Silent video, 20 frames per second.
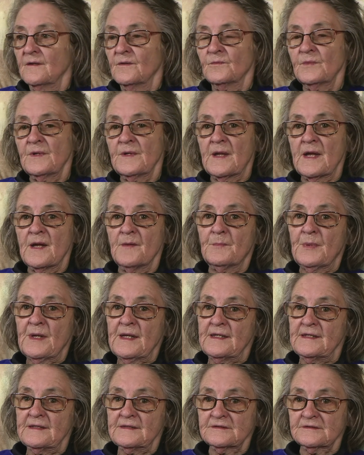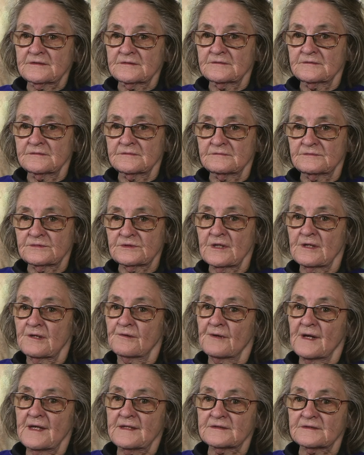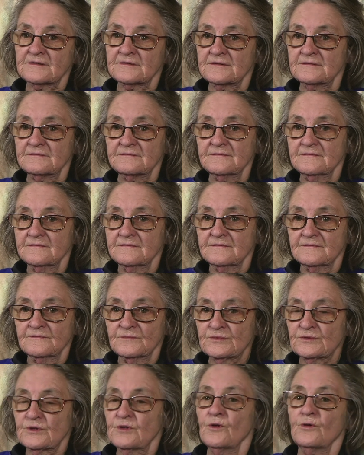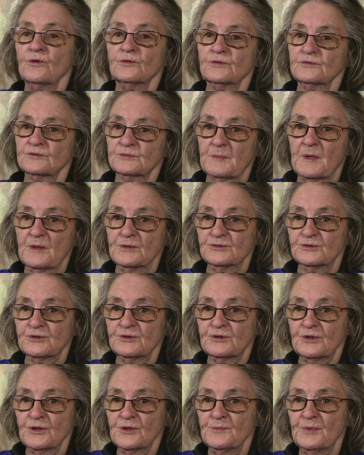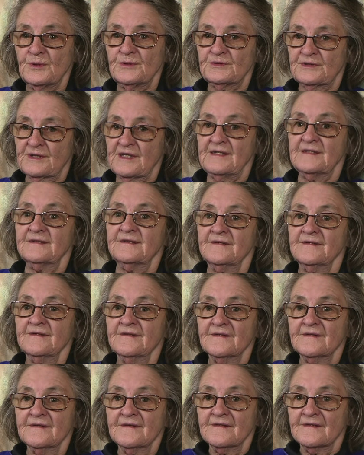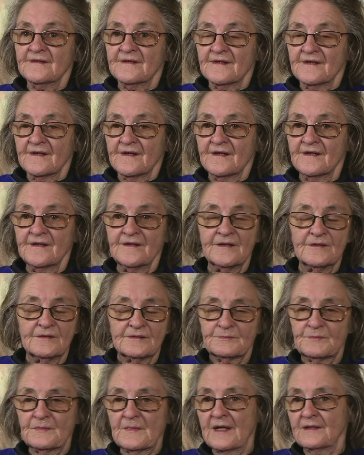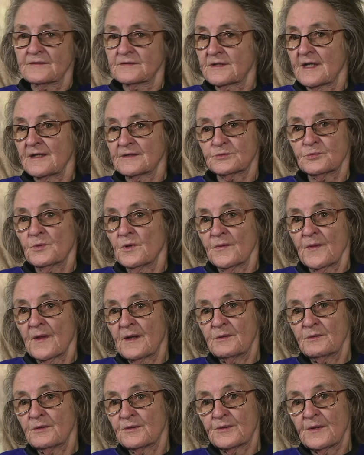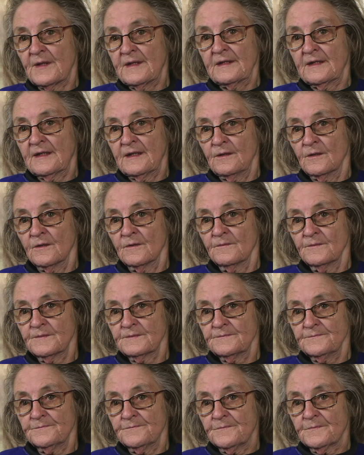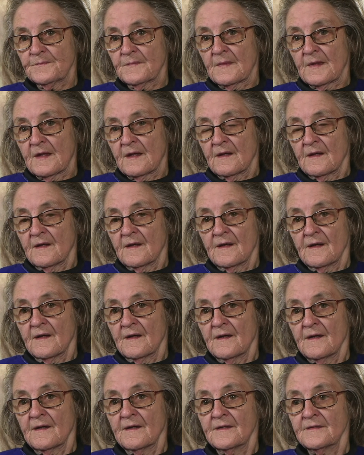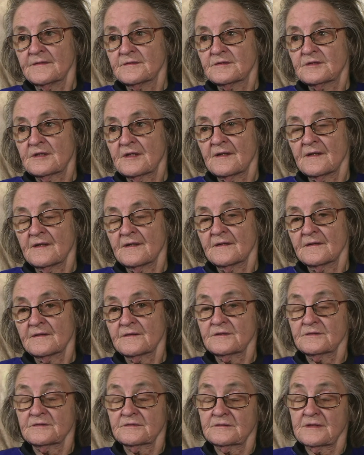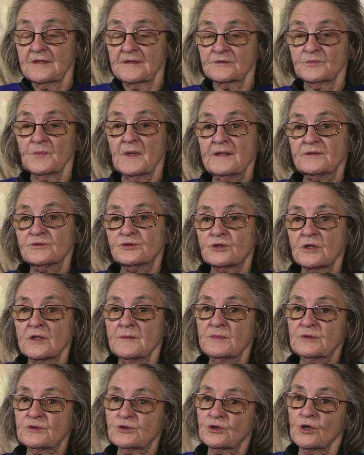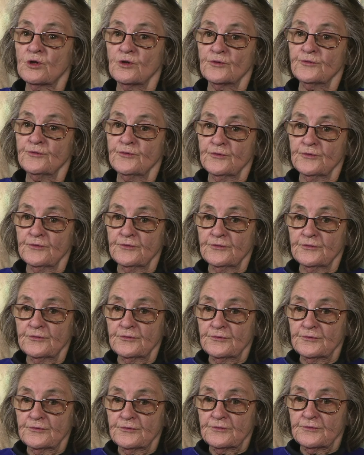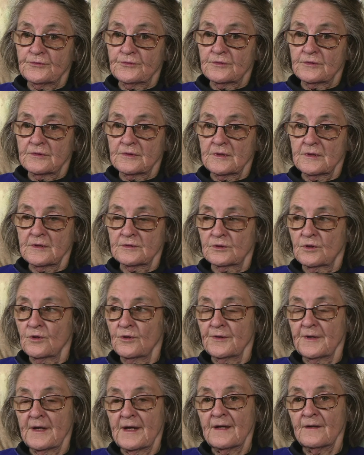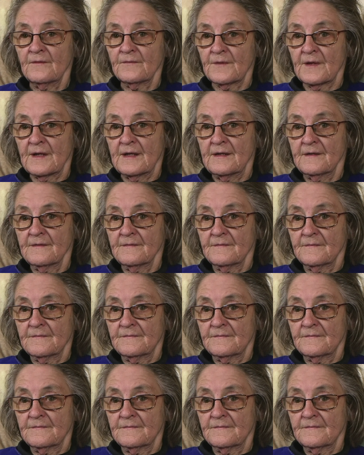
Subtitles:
with their beers and cigarettes, and which they're not supposed to do but did, and that's what they were thinking of. And because that's when Jim and John had gone out there.